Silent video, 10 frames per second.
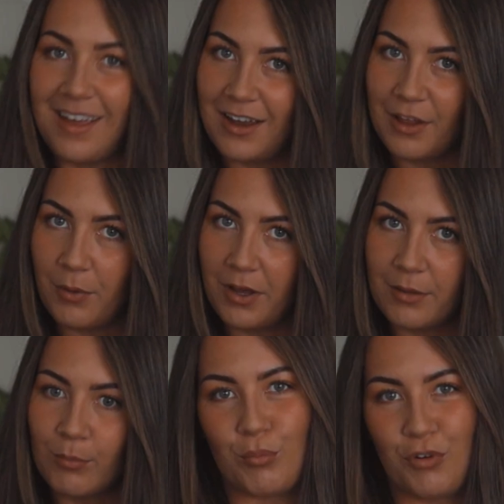
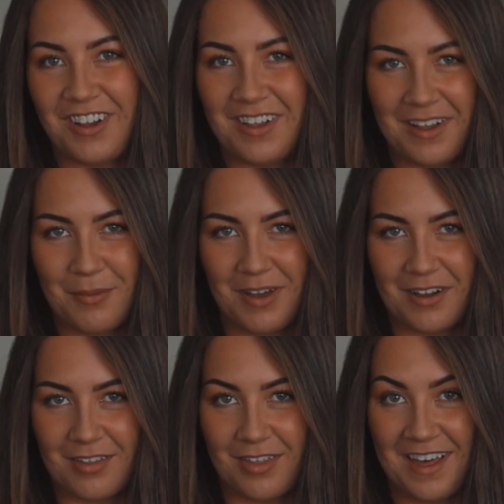Anyway, bringing it
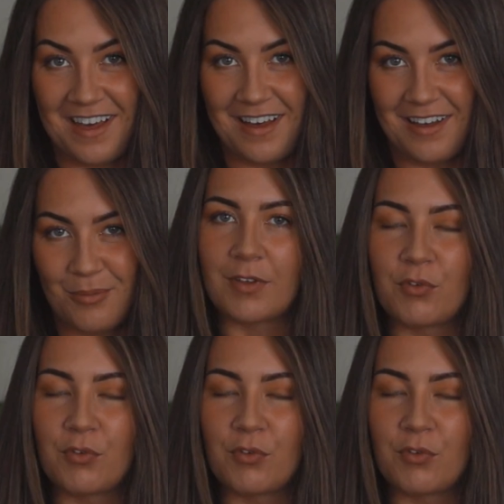back to the hair.